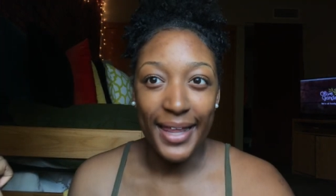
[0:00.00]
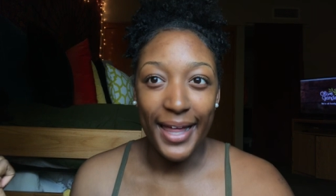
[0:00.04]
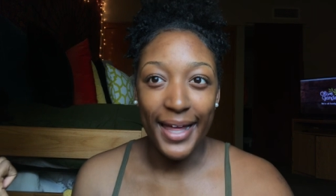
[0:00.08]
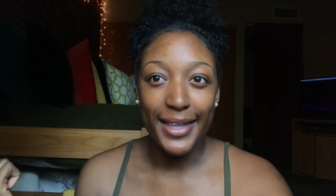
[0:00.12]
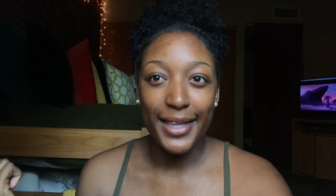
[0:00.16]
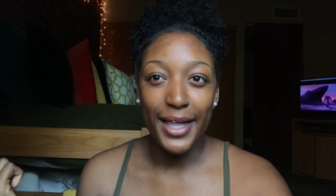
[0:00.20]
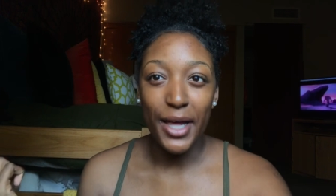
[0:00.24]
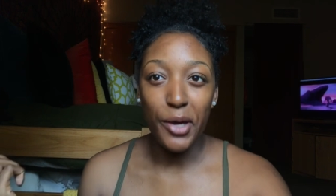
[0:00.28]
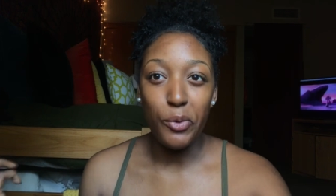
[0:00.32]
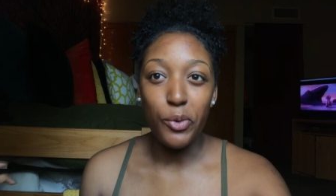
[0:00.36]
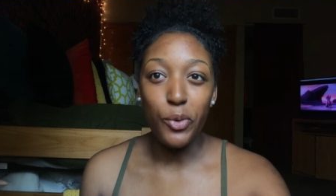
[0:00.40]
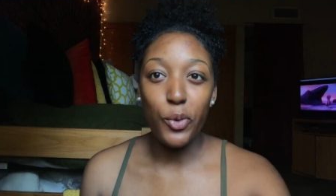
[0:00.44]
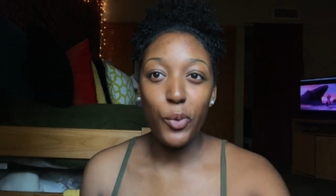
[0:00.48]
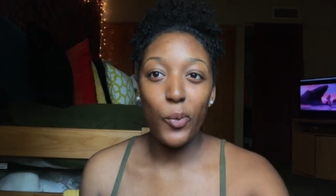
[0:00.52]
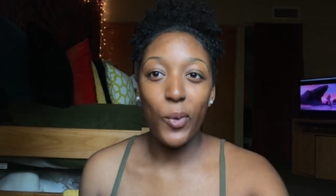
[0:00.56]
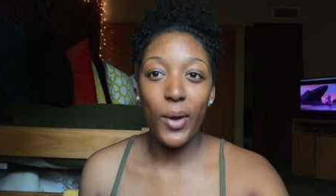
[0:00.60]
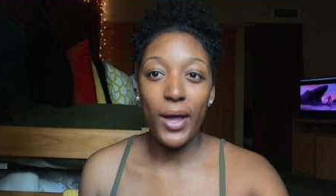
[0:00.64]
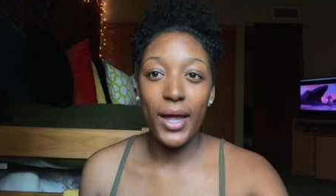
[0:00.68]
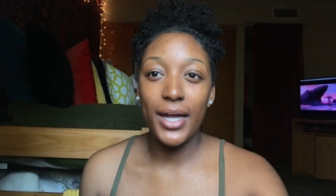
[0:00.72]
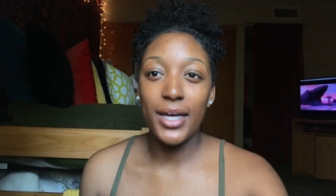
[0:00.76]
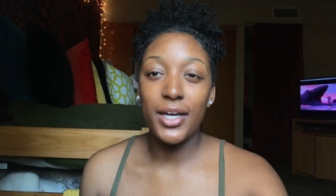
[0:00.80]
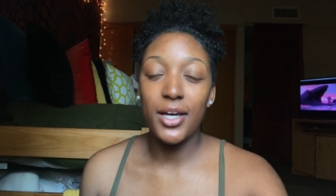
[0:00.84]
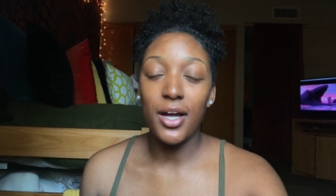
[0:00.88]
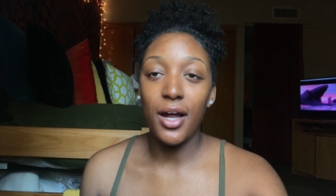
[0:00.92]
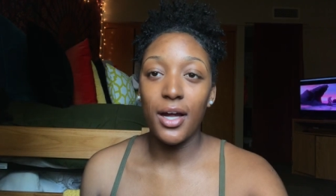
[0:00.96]
Like they were
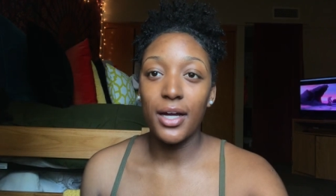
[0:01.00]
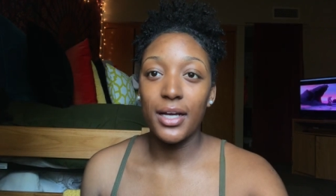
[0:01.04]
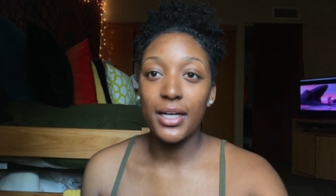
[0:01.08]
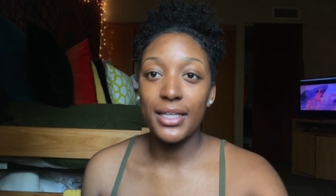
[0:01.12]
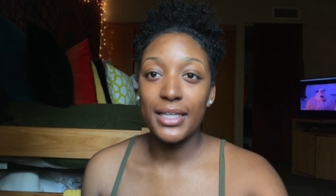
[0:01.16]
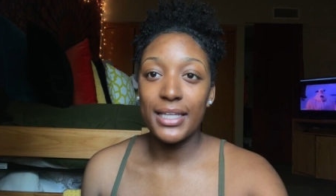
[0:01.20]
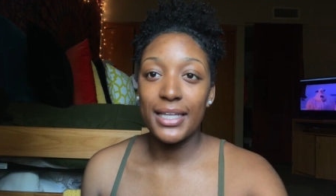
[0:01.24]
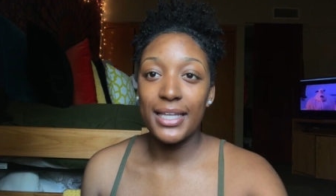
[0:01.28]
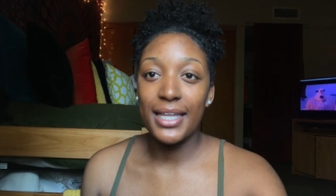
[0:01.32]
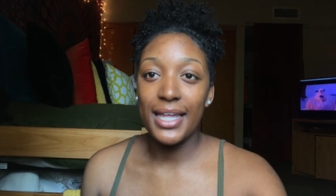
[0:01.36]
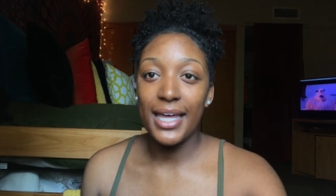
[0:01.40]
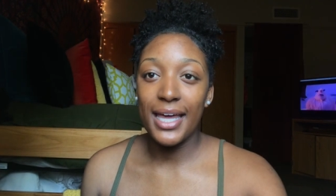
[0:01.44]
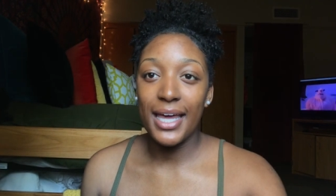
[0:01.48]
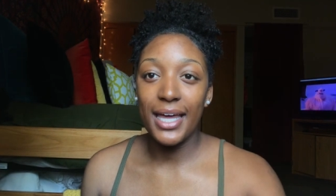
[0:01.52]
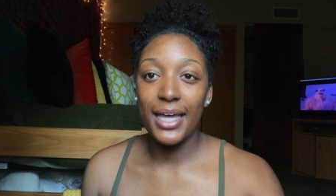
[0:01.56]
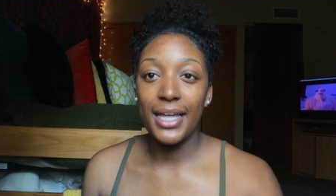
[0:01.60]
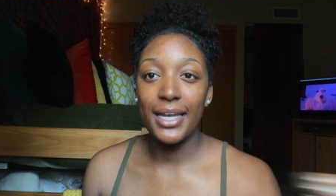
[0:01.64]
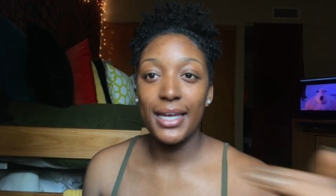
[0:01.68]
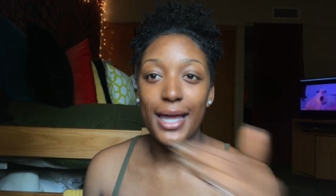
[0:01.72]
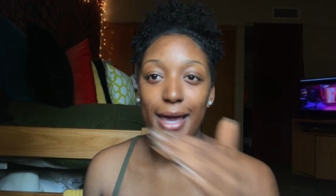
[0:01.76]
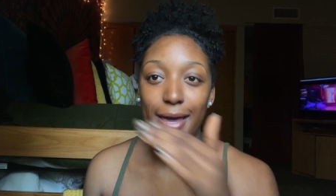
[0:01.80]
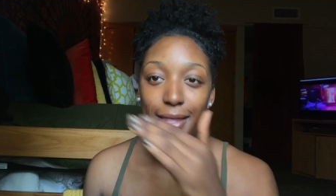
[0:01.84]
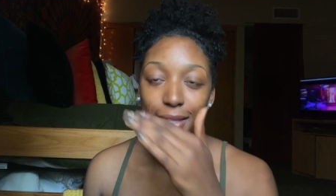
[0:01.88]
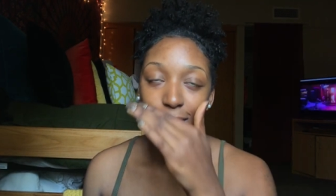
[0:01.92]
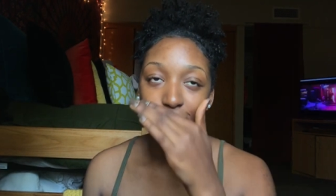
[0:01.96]
way darker than that
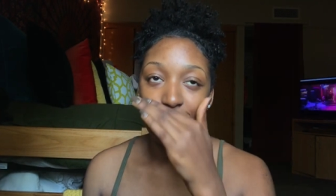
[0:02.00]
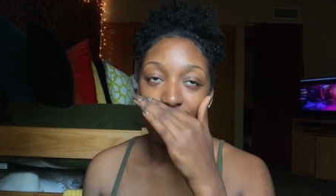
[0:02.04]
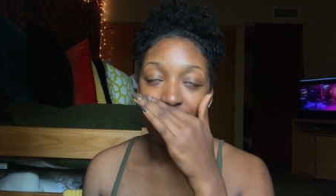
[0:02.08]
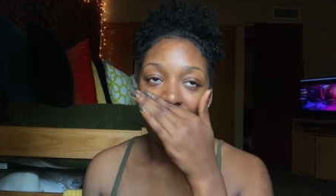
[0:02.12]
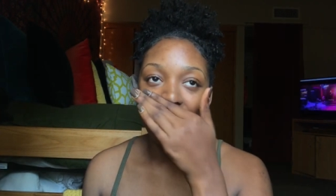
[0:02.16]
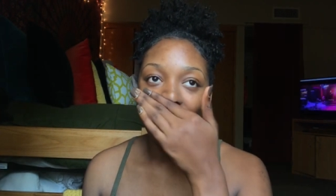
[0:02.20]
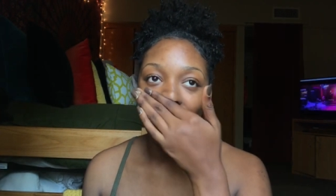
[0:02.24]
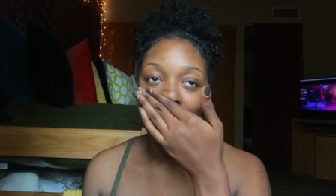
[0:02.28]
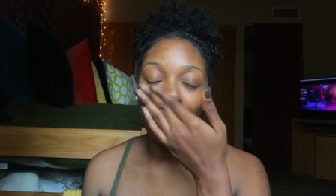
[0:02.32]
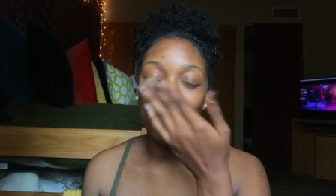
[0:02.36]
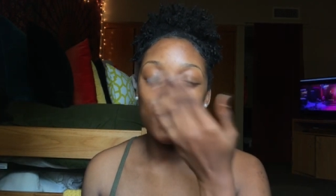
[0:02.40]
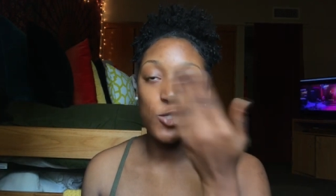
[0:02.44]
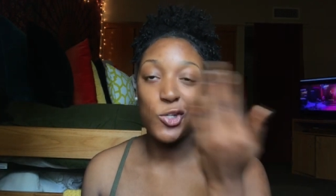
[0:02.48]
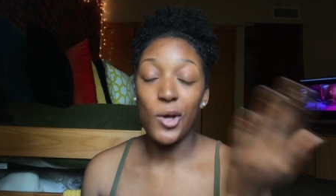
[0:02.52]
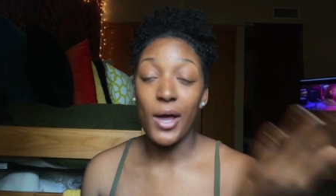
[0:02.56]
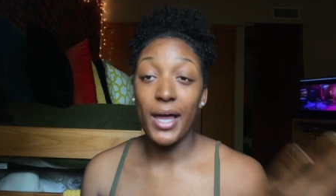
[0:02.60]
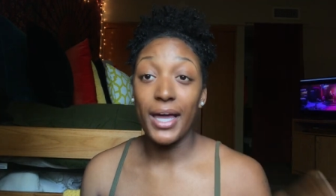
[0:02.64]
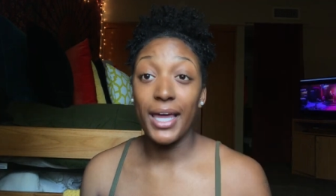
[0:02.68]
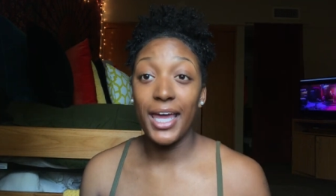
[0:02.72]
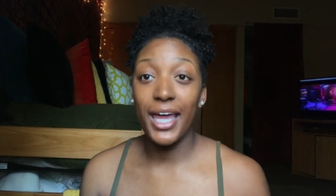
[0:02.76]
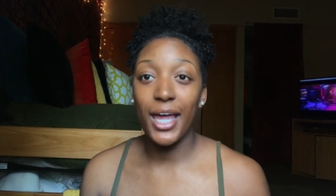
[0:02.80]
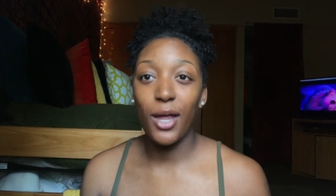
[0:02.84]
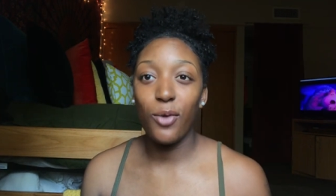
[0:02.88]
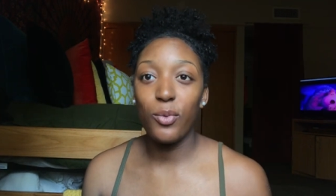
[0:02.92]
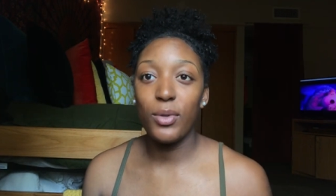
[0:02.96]
and now they're fading, so I
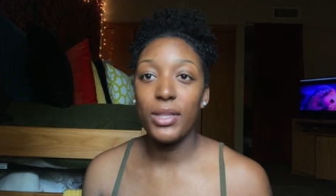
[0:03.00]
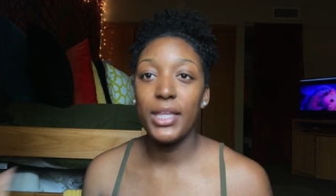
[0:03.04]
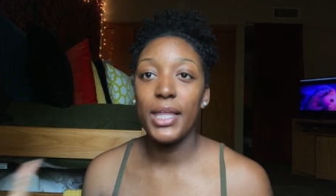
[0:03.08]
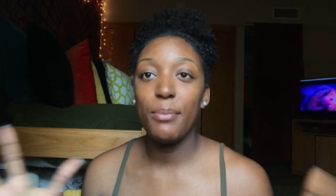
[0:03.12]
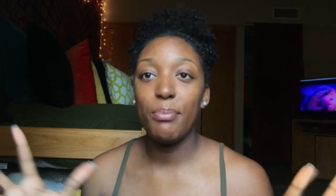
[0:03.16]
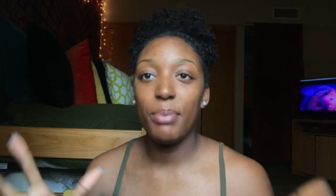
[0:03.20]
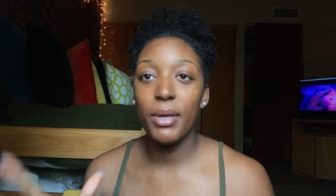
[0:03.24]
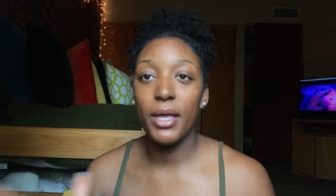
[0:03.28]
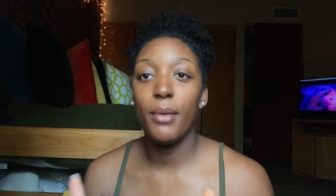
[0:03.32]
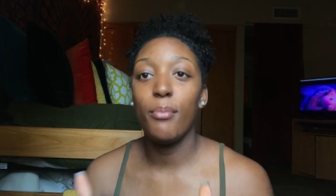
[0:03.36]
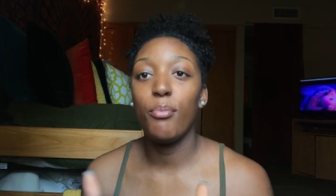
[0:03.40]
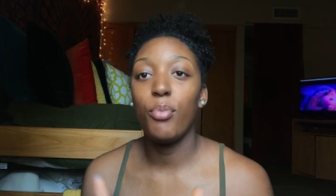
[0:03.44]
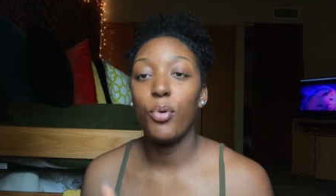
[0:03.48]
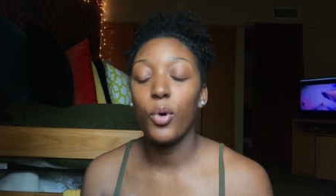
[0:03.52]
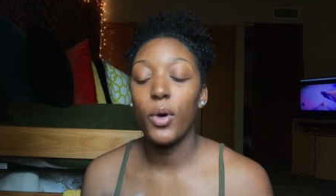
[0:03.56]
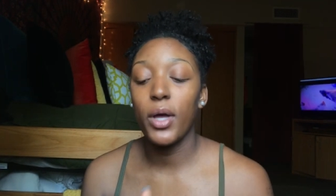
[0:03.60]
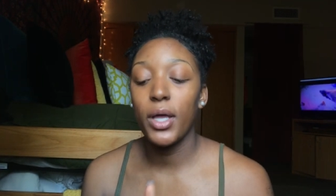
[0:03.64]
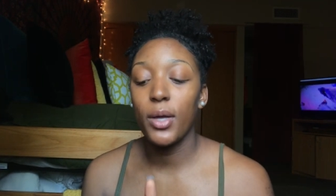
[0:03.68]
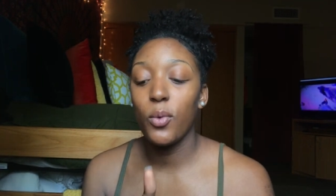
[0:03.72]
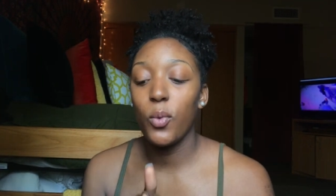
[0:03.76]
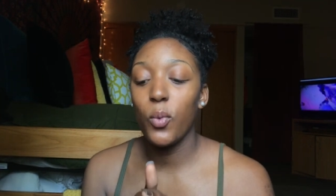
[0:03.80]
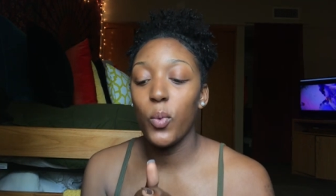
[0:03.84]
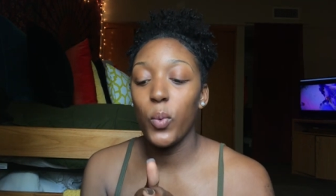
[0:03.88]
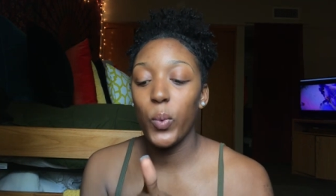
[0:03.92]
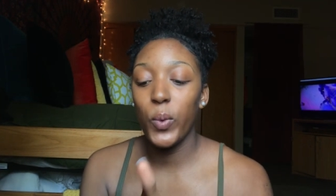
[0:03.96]
can't really
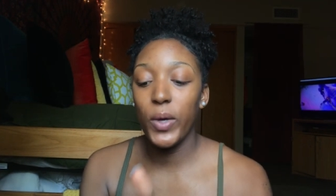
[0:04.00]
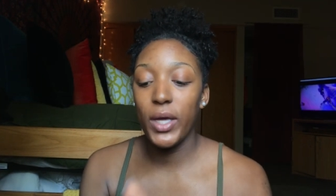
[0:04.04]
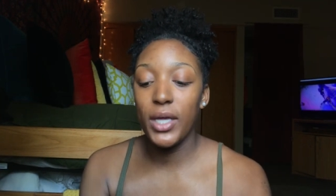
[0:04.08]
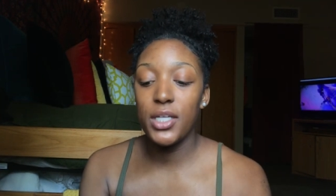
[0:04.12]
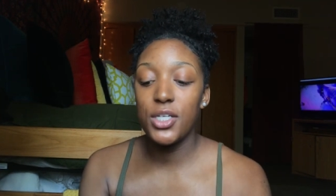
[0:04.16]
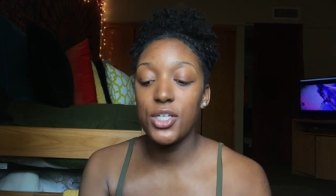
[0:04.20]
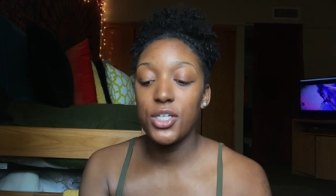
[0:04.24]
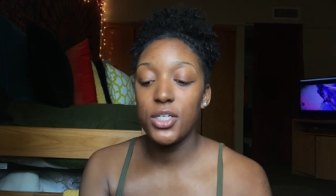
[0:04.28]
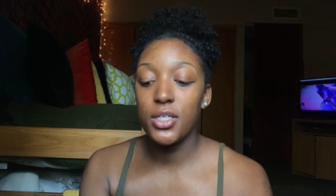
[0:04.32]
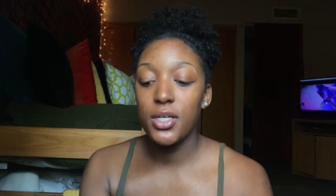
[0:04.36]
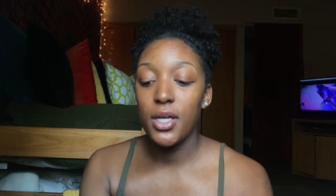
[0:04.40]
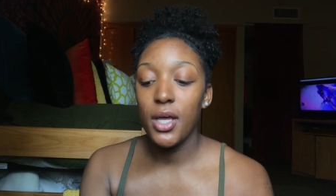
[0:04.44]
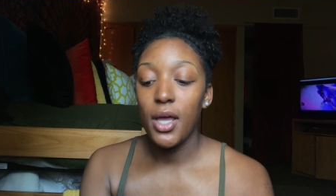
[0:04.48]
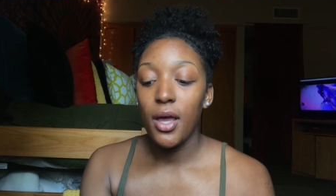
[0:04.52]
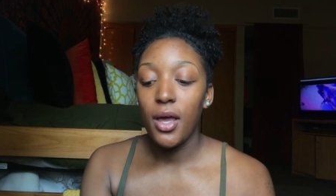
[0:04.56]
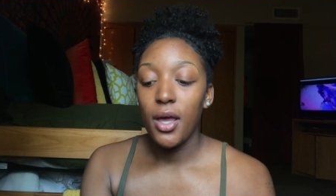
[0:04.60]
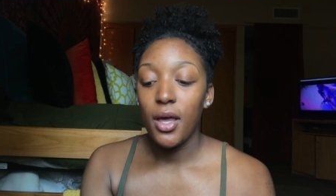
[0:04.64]
pinpoint which